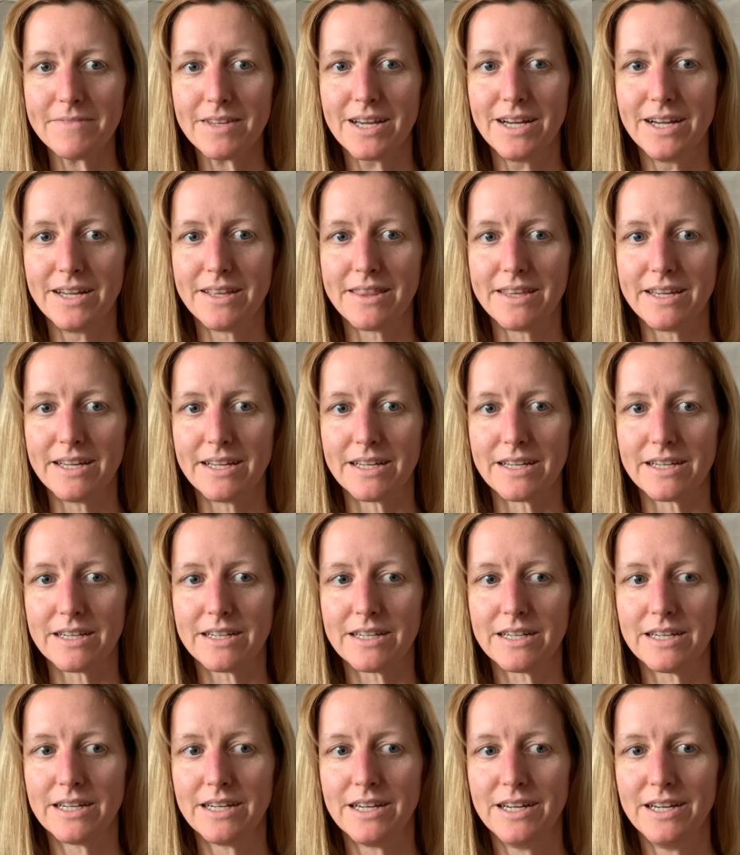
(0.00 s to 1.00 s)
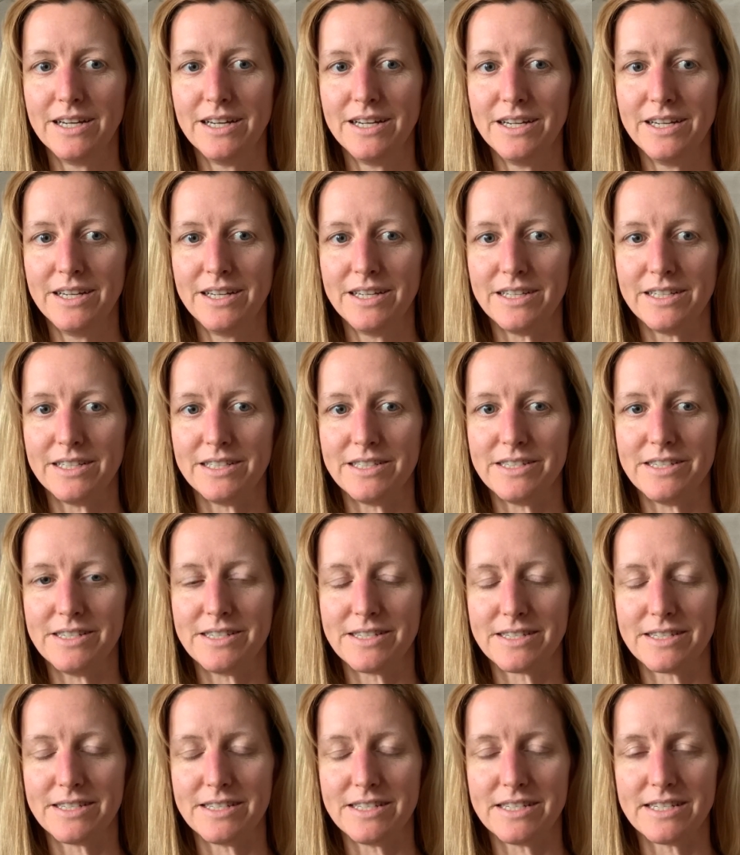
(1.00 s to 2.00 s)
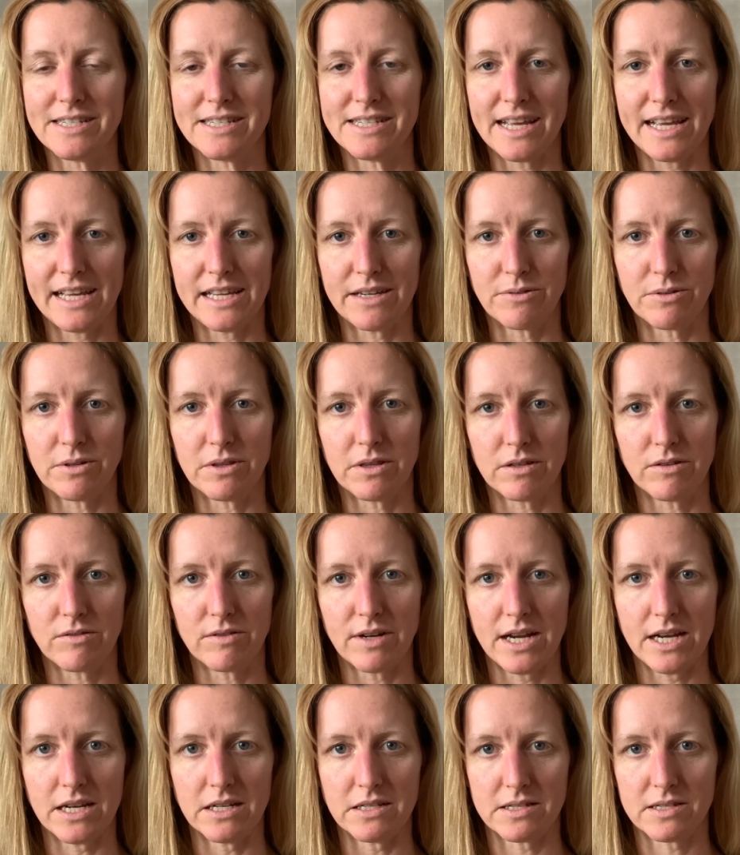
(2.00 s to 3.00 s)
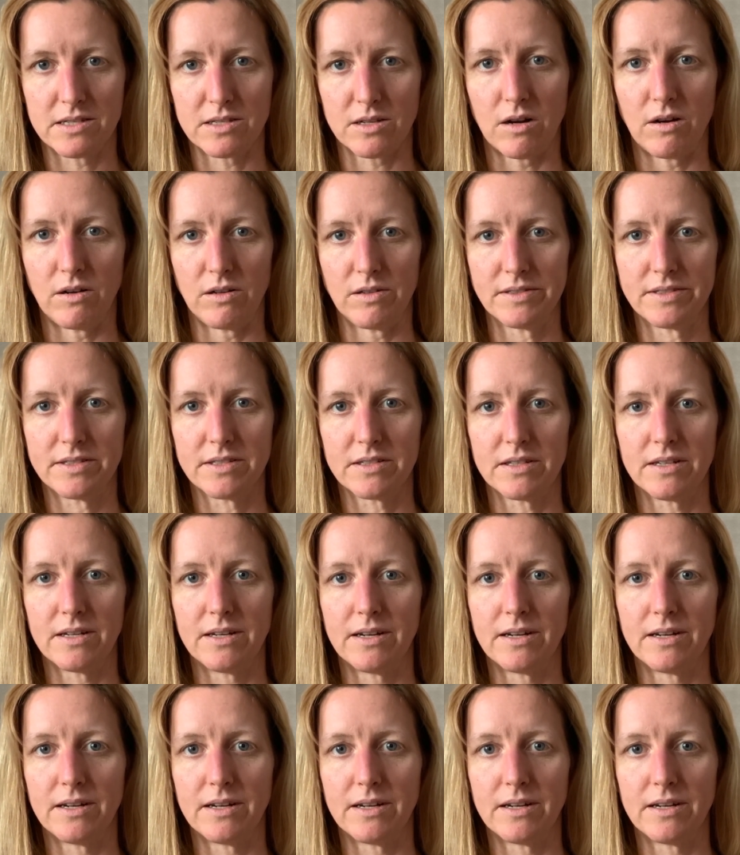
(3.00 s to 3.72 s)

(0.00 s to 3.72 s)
I think you just need to take it with a grain of salt.